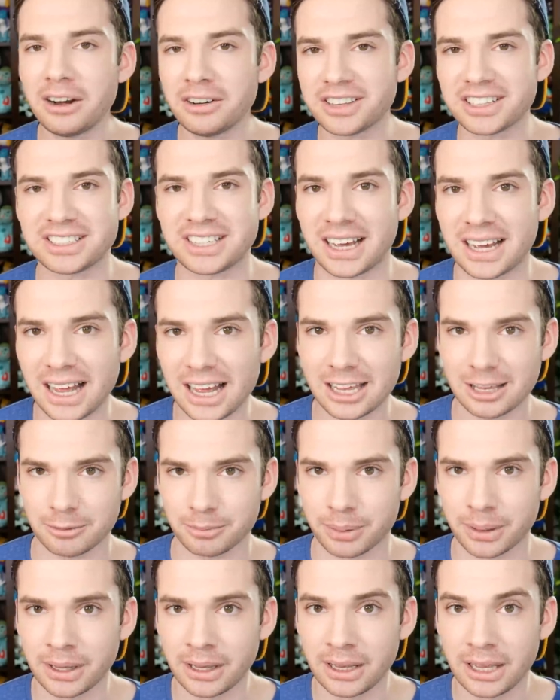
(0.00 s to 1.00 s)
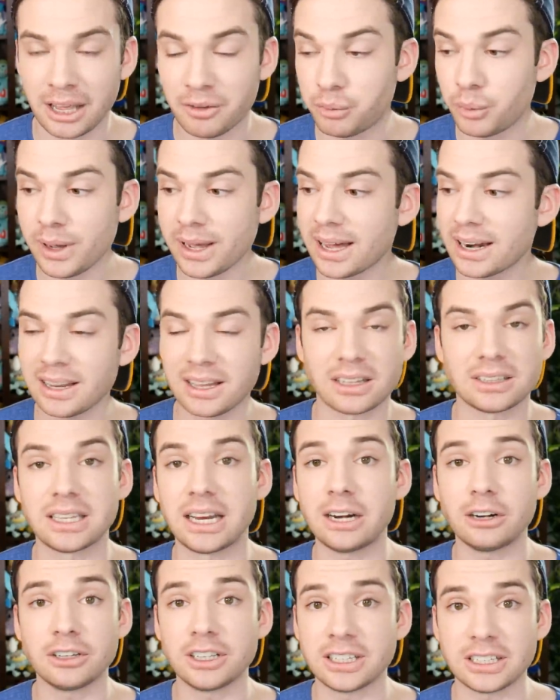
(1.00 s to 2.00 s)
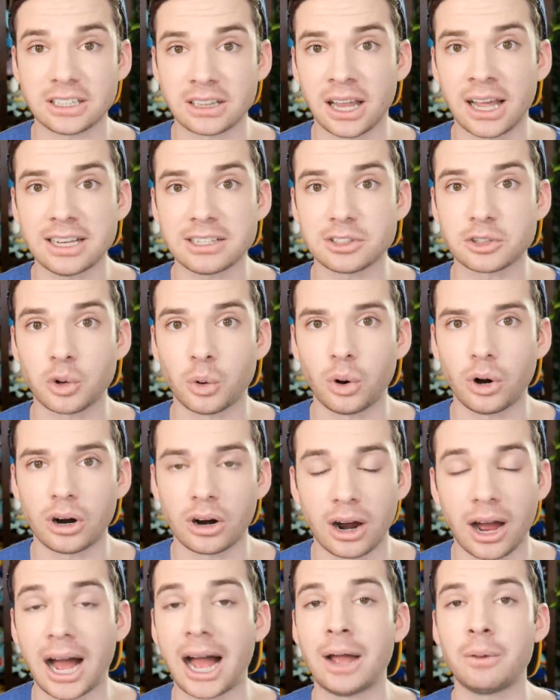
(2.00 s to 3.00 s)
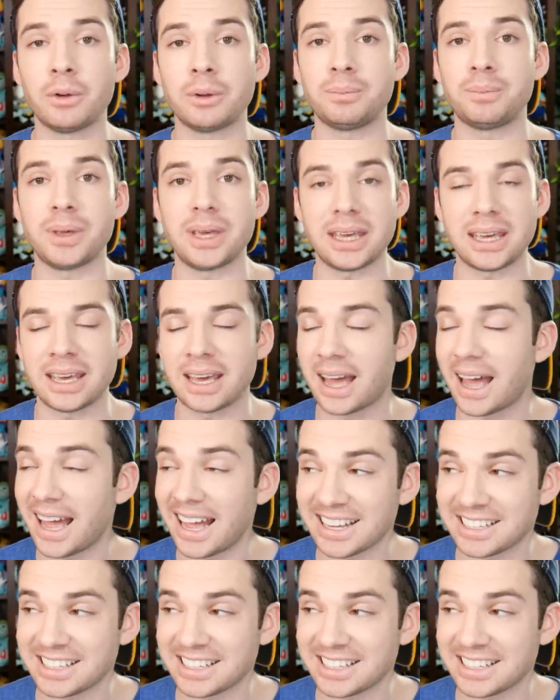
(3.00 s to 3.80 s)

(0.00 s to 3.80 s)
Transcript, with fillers: matter the type, if we got a Galarian Gliscor, I would be